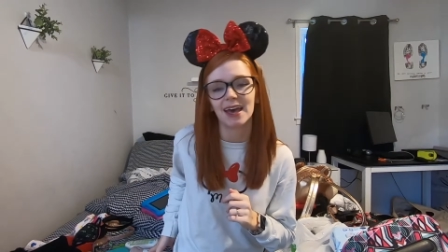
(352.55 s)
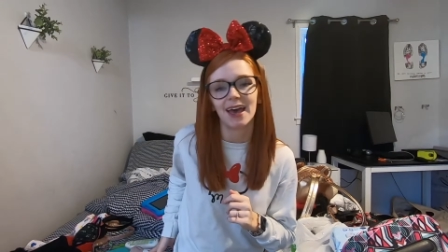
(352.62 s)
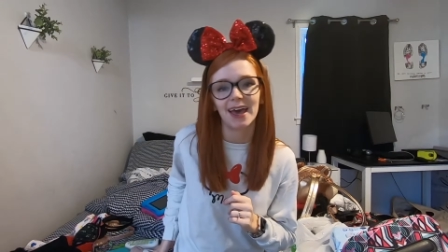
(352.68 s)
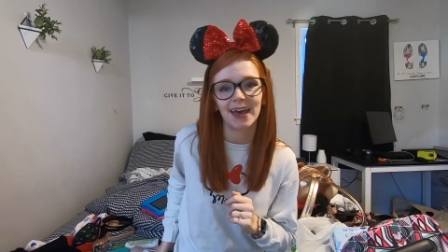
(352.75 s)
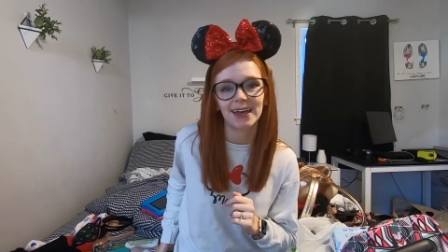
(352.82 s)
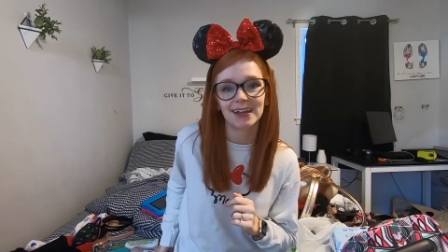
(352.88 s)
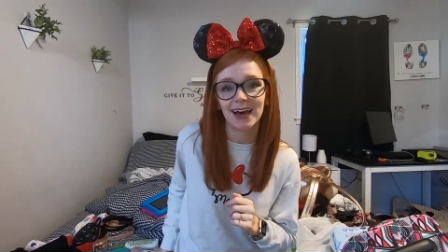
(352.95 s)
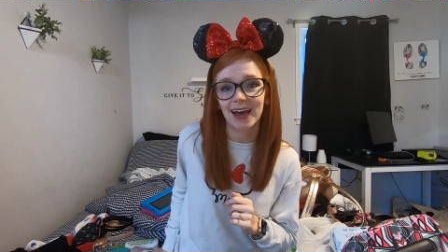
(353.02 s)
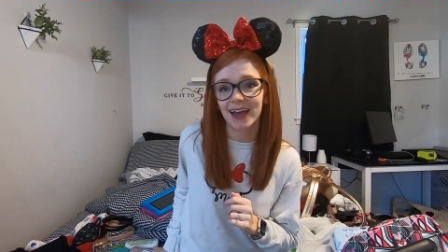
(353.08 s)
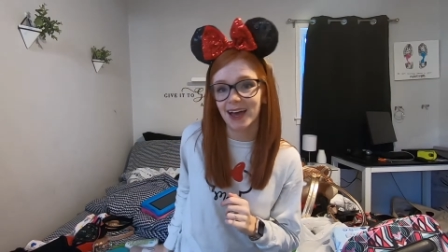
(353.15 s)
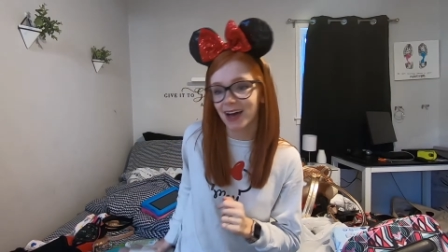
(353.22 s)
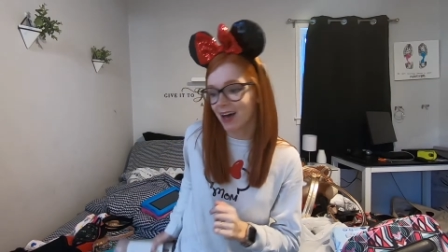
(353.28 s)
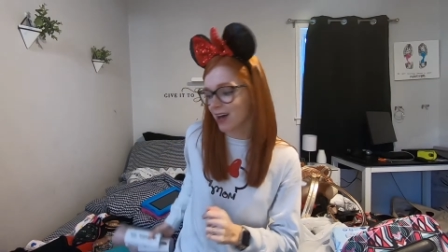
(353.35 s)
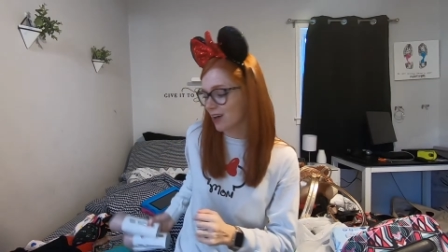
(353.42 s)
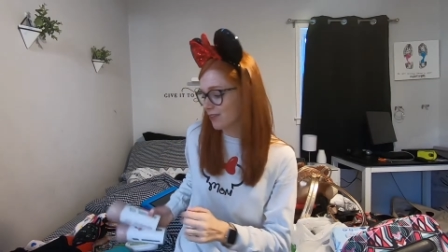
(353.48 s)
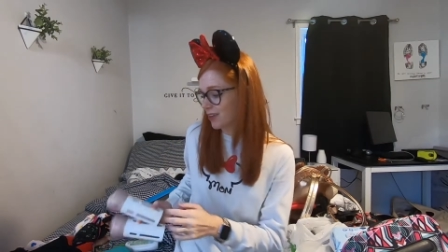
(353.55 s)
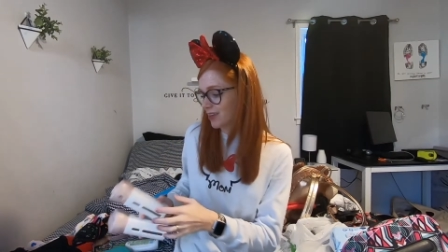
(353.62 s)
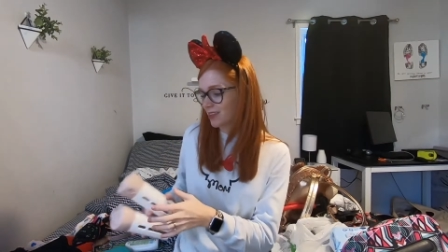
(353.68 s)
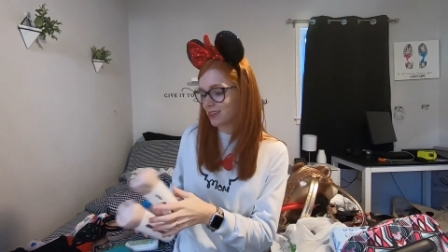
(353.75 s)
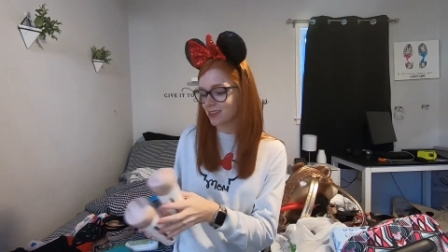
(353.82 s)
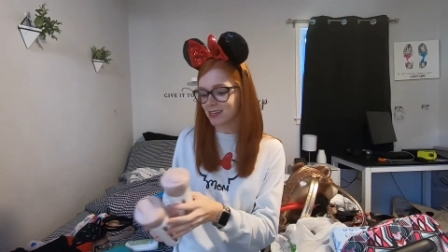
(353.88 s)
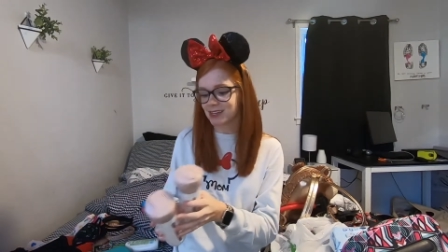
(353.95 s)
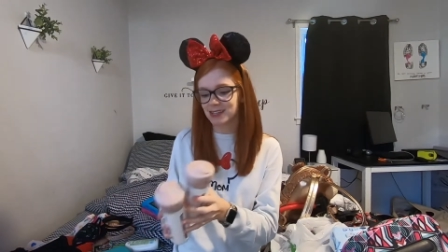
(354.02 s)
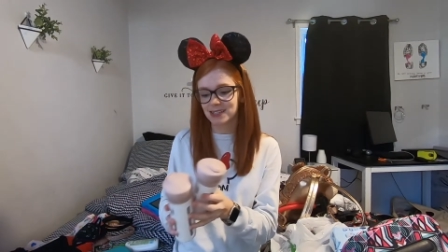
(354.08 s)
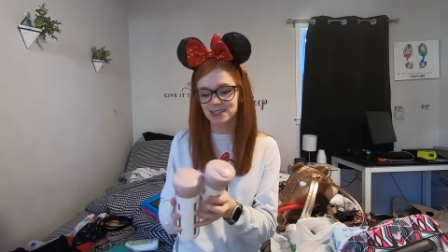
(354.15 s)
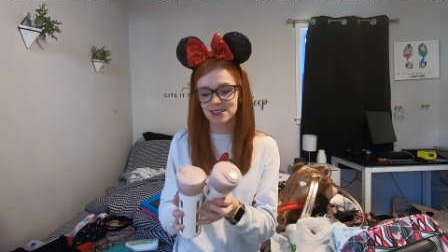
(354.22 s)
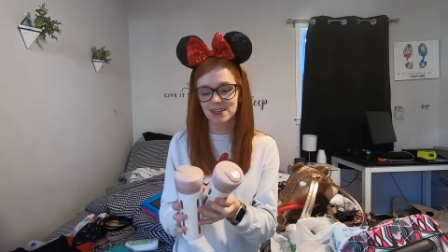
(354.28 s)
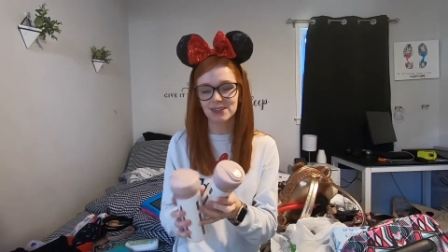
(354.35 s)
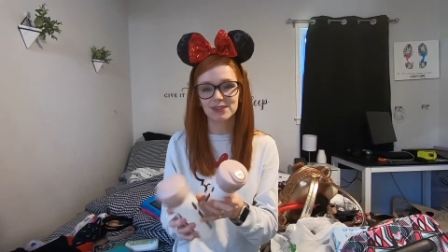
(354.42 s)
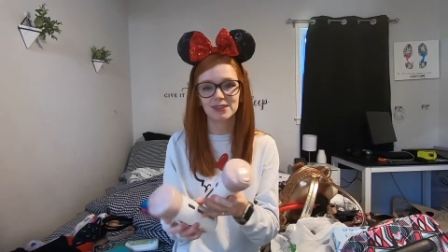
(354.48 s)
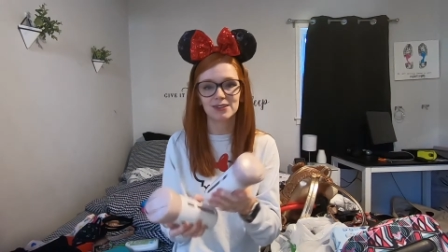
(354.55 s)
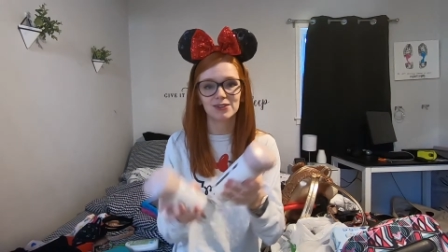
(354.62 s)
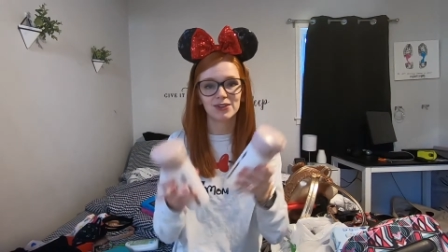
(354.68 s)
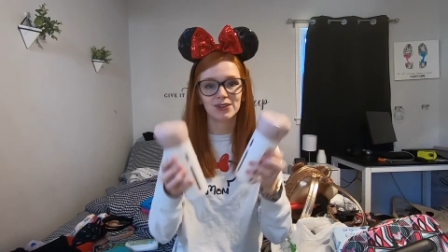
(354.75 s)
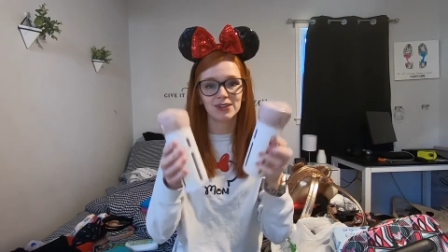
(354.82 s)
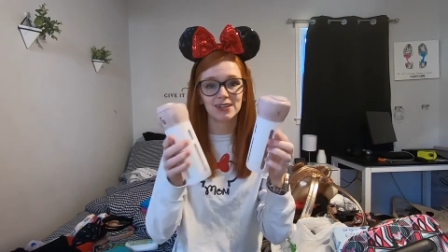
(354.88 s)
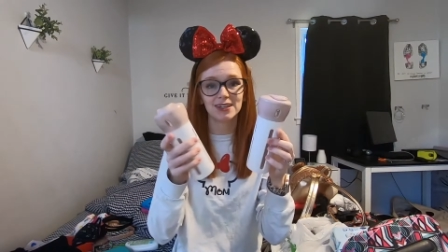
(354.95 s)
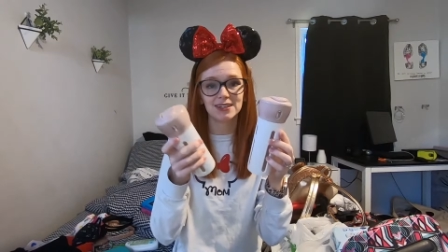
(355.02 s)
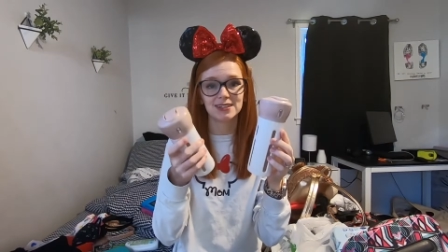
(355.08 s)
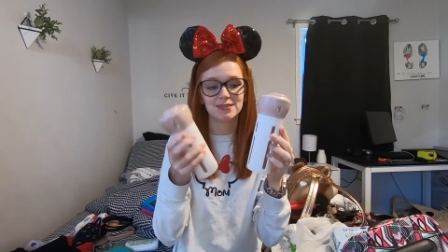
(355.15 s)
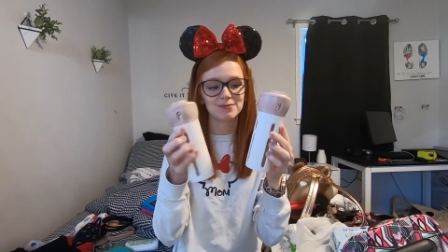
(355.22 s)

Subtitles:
And I have these little